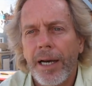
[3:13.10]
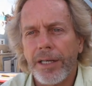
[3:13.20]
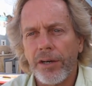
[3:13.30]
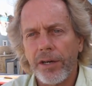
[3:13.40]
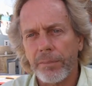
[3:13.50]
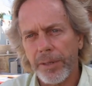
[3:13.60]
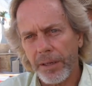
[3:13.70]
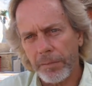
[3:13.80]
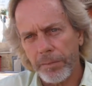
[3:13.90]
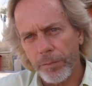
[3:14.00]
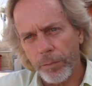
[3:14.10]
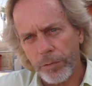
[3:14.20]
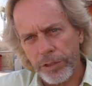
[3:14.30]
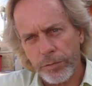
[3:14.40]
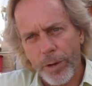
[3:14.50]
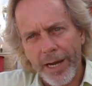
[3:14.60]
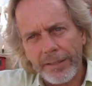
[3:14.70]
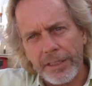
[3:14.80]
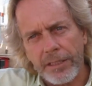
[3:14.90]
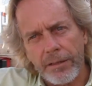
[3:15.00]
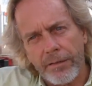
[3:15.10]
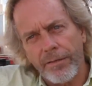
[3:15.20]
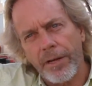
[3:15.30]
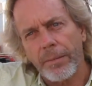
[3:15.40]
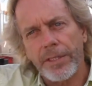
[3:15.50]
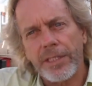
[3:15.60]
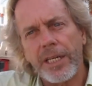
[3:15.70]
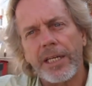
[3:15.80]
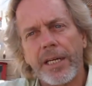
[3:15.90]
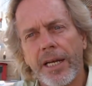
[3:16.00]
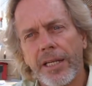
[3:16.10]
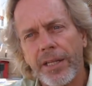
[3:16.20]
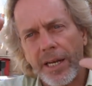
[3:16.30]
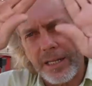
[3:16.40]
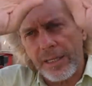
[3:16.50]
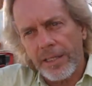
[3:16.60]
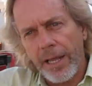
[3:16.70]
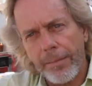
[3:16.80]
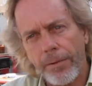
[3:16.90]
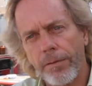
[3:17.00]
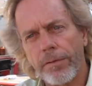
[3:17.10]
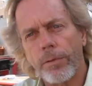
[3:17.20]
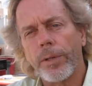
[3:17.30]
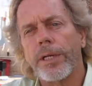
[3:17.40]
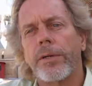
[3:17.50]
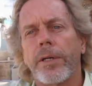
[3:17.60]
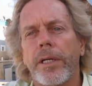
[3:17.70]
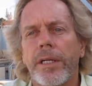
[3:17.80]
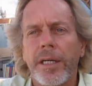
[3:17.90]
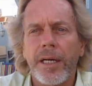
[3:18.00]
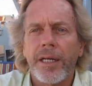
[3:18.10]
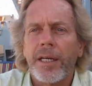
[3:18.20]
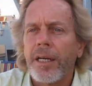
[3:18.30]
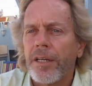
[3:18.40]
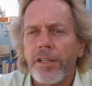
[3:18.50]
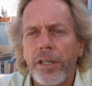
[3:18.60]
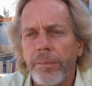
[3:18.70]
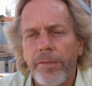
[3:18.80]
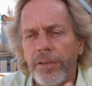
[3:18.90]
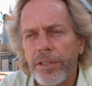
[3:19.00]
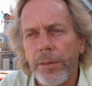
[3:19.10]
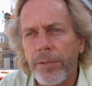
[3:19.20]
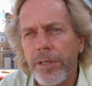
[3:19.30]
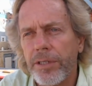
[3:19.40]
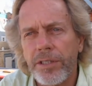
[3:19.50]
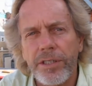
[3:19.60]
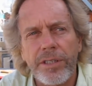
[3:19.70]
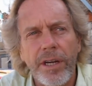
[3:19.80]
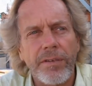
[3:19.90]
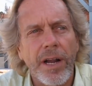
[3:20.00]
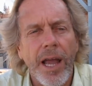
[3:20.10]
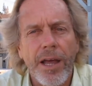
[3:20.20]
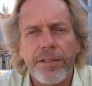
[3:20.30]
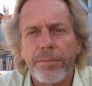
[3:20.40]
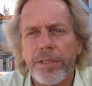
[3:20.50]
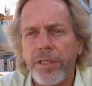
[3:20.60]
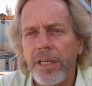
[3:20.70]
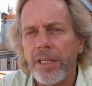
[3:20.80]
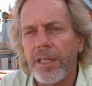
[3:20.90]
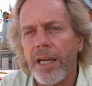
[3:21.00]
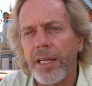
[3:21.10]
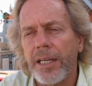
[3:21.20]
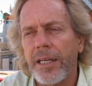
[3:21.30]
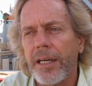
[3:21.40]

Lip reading: carry big swaths of mosquito netting that I can tape over a window, and Europe for some reason just never has mosquito netting